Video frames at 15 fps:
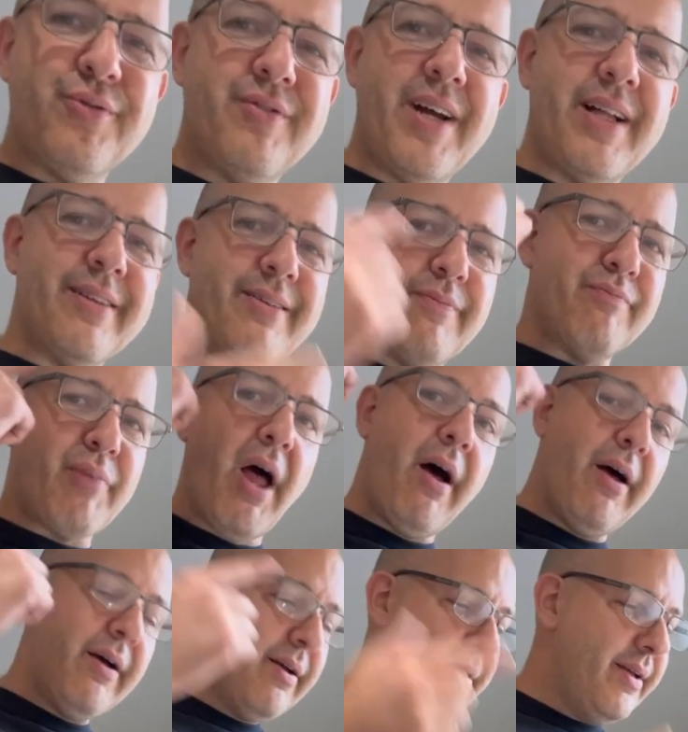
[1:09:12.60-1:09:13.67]
Value.
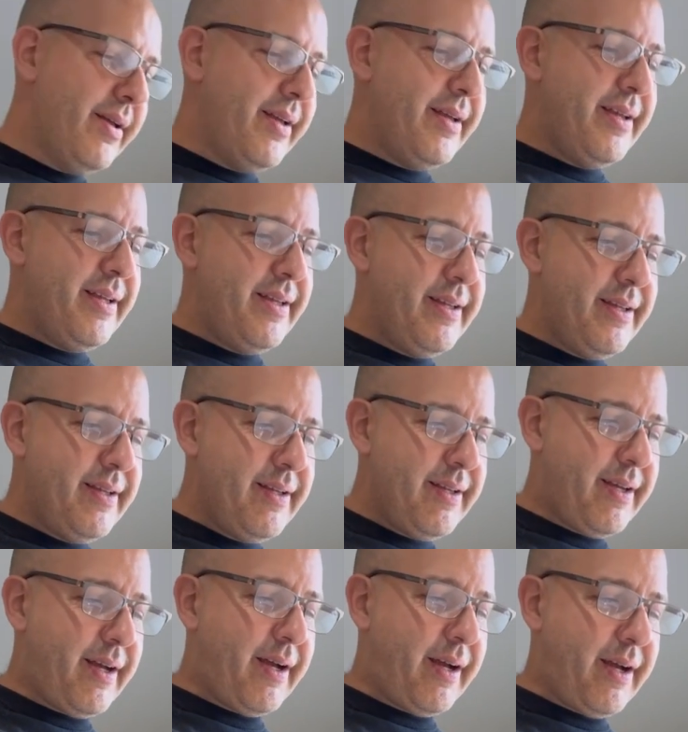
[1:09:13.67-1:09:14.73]

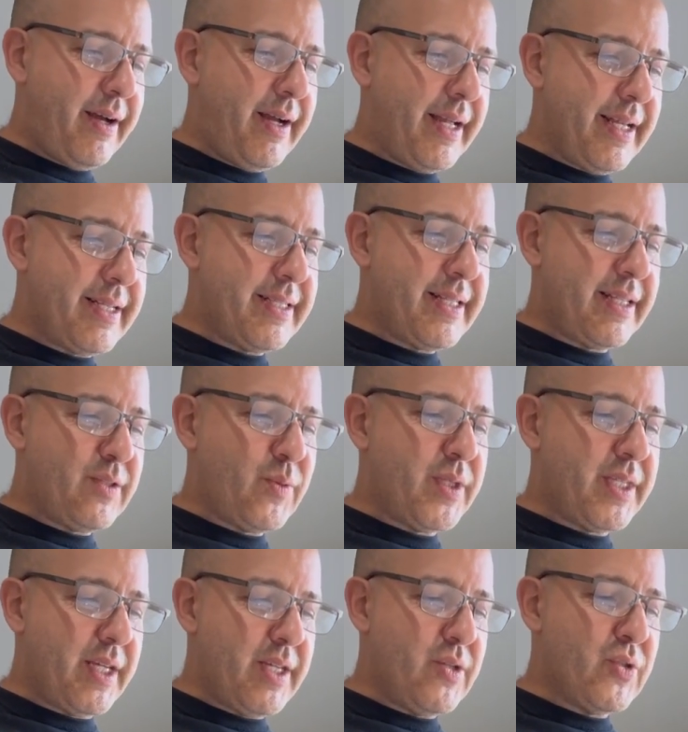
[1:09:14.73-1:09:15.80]
I guess that's what
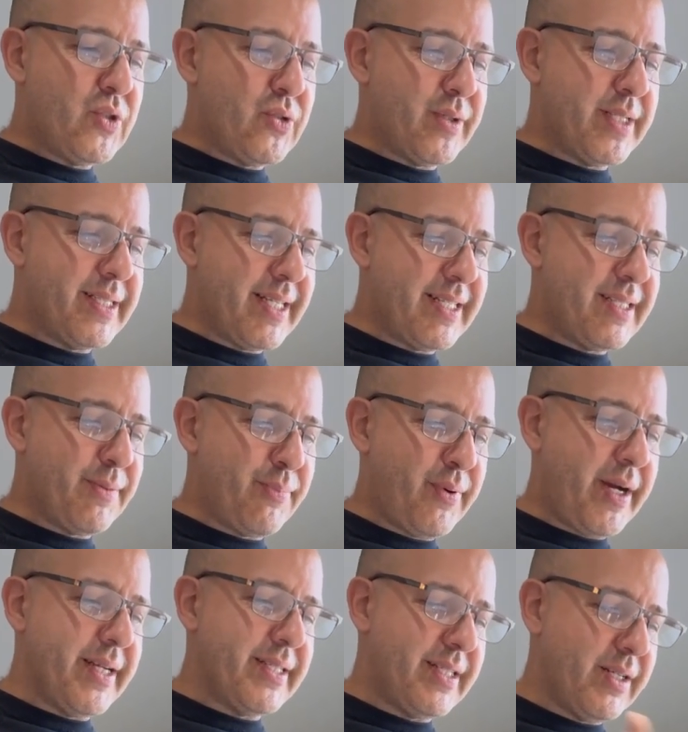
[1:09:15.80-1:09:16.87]
they use to assess the
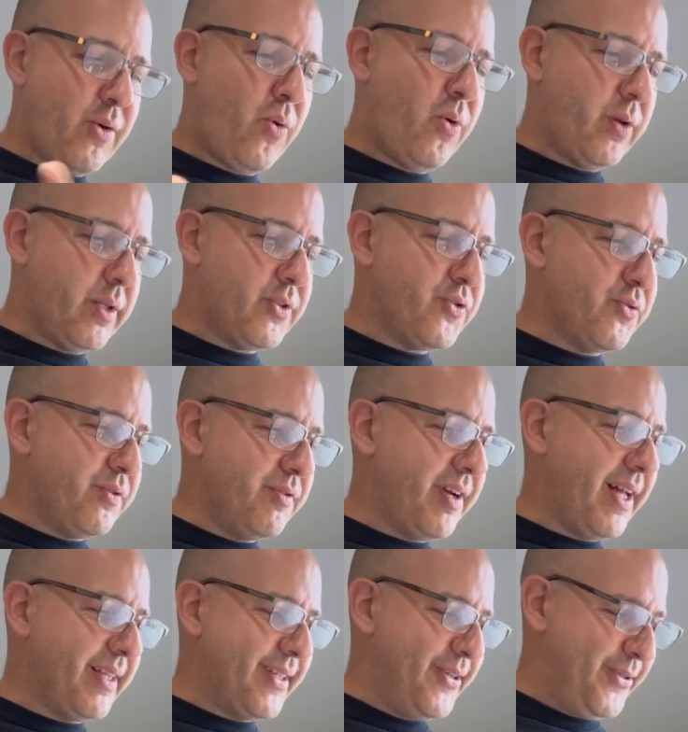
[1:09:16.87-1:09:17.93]
price and call it True
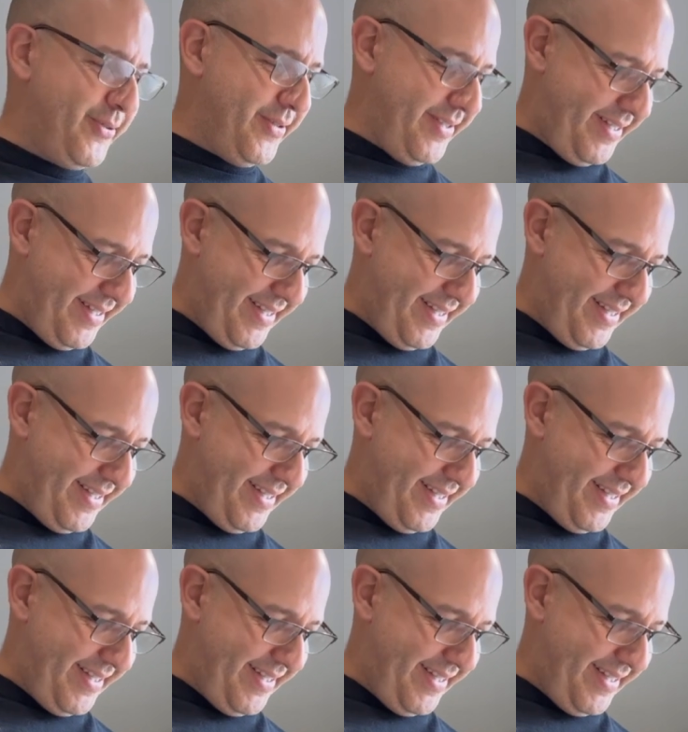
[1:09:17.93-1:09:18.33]
Value.